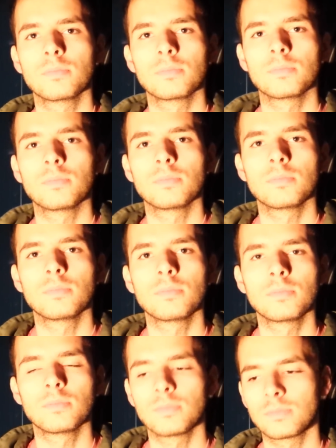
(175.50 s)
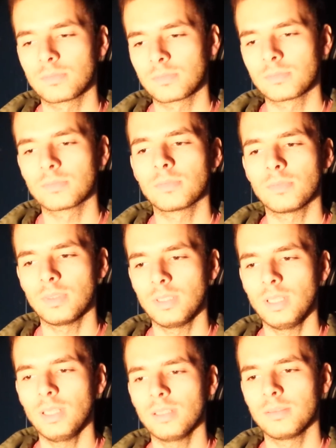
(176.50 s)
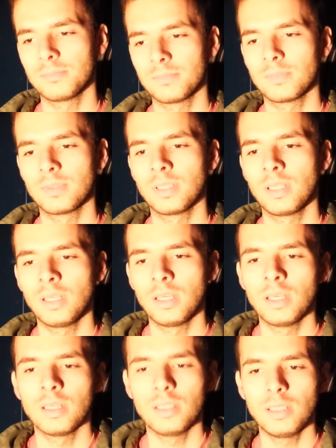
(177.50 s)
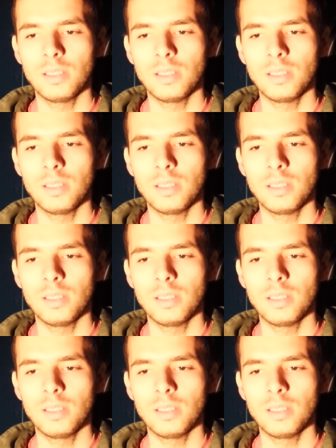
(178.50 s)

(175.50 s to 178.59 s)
supporting the protest, but they don't come out to the streets?